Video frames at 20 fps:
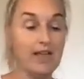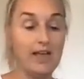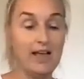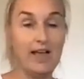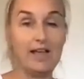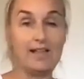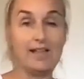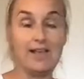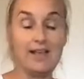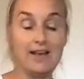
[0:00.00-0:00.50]

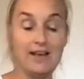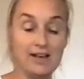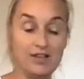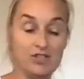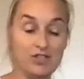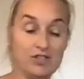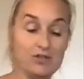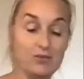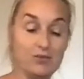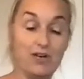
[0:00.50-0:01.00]
And then it
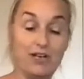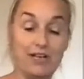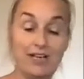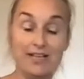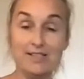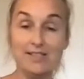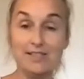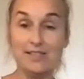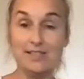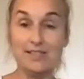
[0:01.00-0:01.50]
just
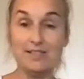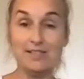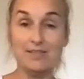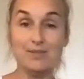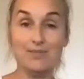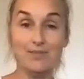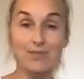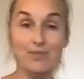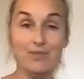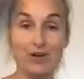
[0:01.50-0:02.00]
releases
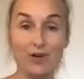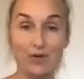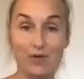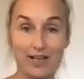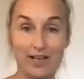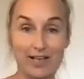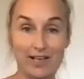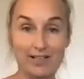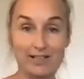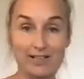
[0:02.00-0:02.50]
very
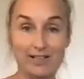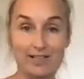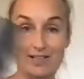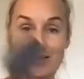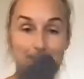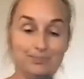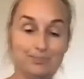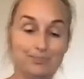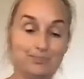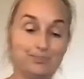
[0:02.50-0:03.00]
easily.